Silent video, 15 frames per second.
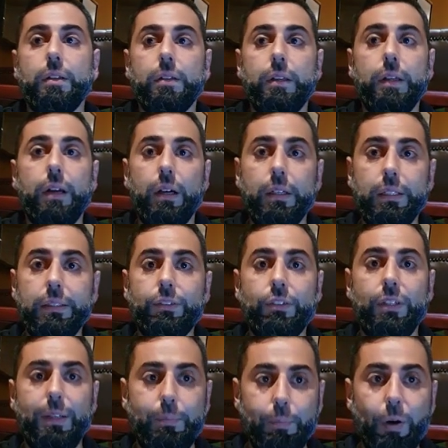There are
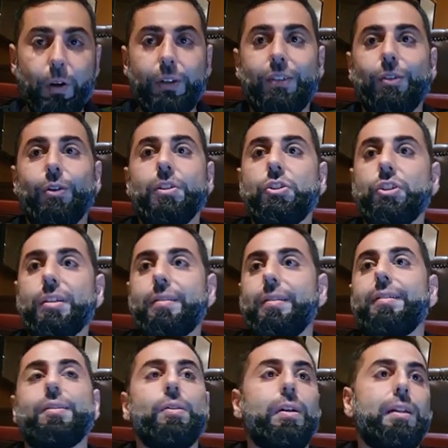literally books on just
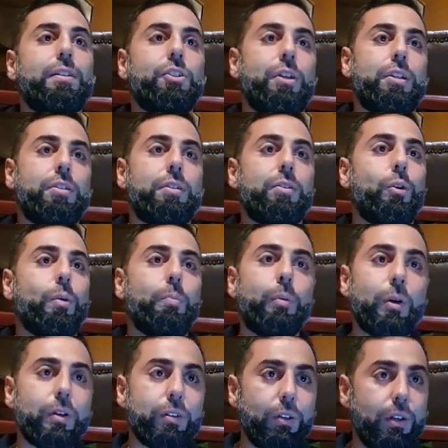SQL injection or
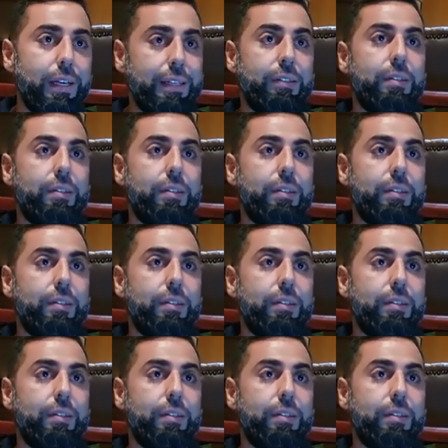books on XSS.